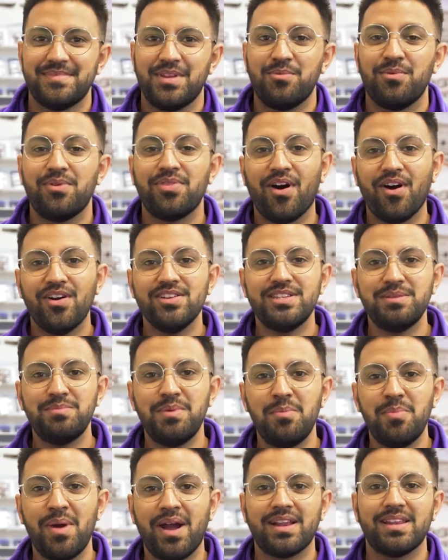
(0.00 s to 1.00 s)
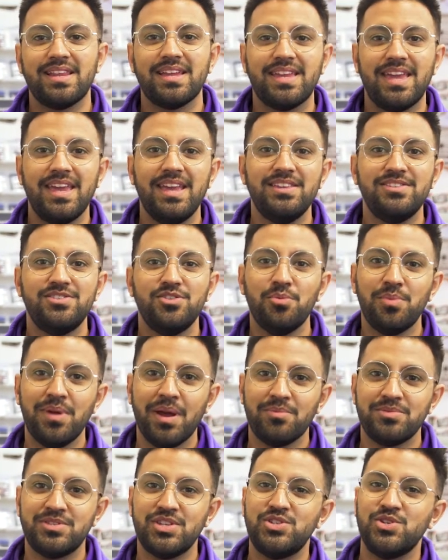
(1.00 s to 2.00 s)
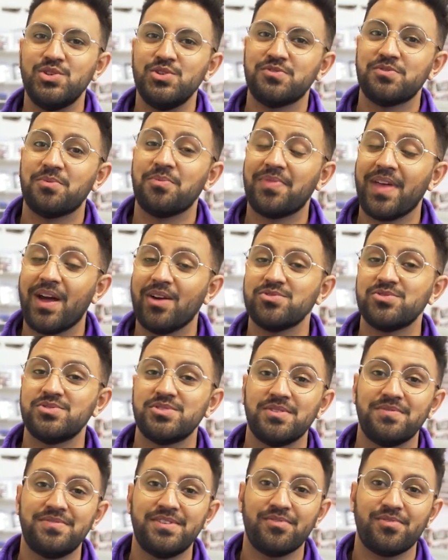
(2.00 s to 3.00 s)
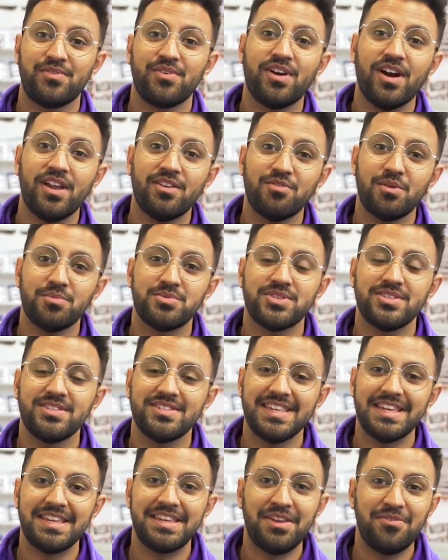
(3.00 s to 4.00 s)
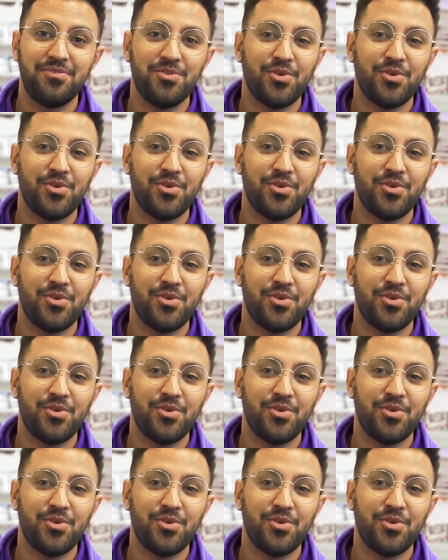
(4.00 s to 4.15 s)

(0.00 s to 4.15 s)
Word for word: With RGB backlit keys, you'll be able to choose from thousands of different color options and give